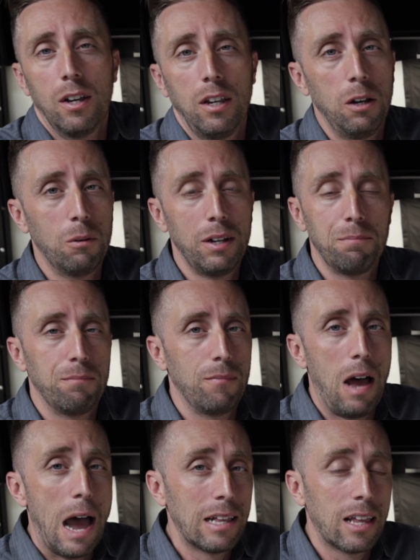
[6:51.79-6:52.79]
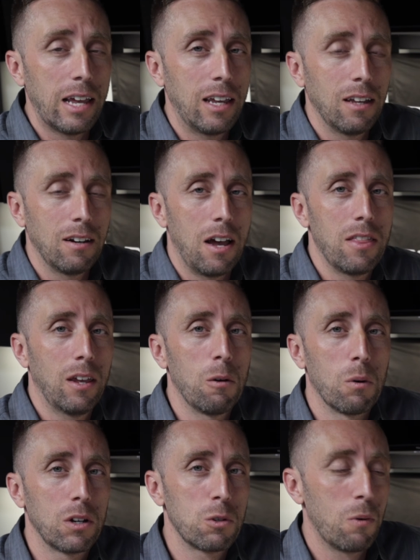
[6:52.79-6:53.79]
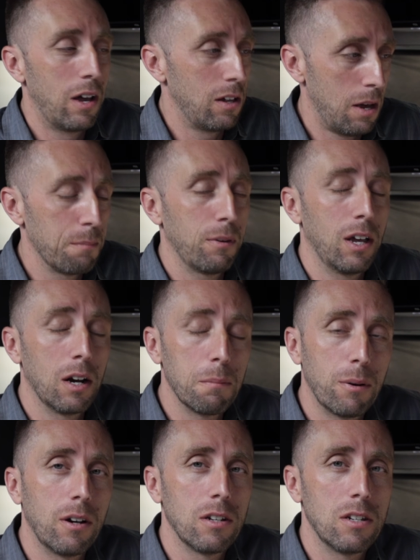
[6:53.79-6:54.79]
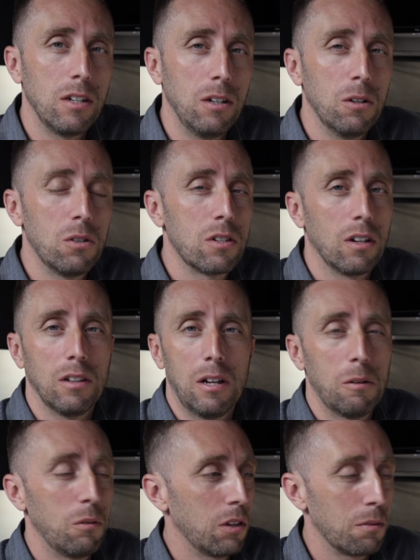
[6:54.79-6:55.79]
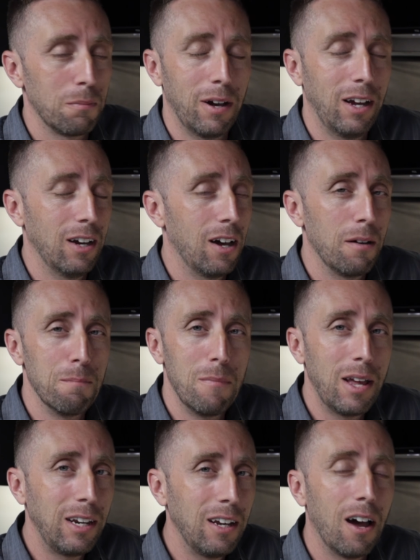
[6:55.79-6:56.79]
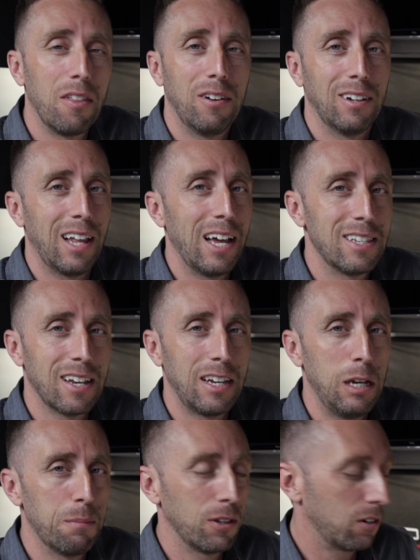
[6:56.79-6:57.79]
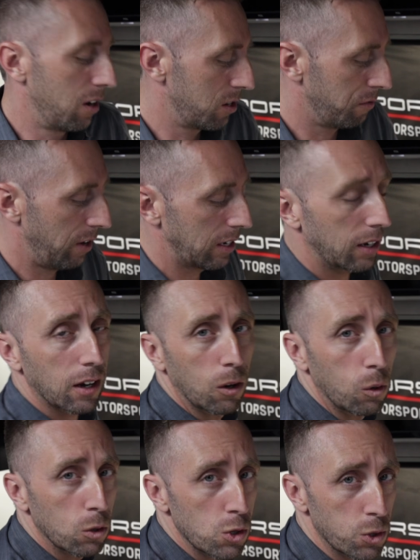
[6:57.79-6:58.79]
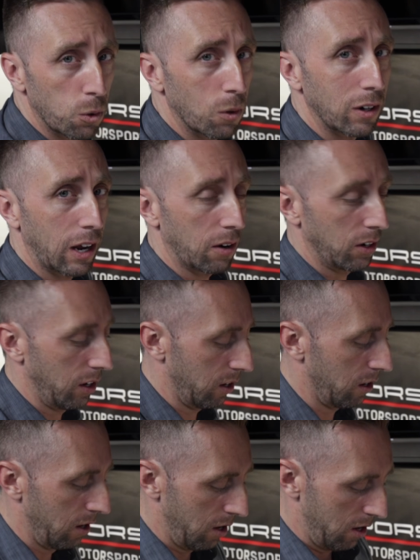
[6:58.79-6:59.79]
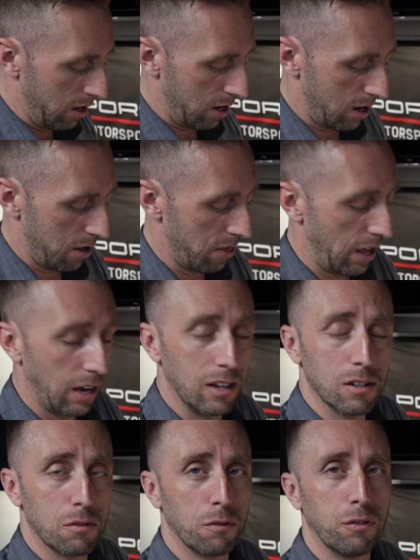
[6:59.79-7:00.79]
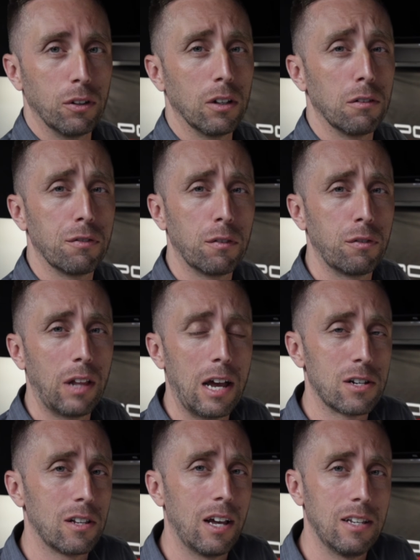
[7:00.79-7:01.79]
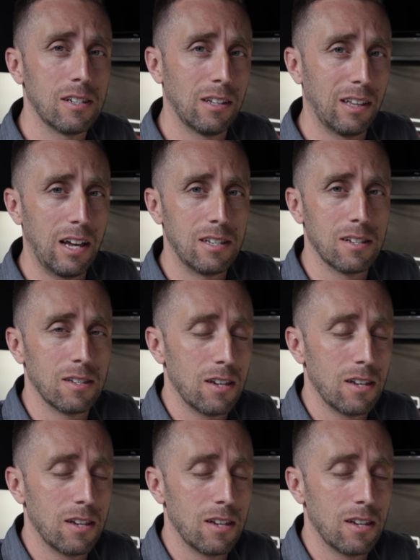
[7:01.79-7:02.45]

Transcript: You know what? I like it. I think it works well. I'm gonna put it to use along with my many other lights I keep in the garage. In fact, I got a whole drawer down here that is full of flashlights and lights and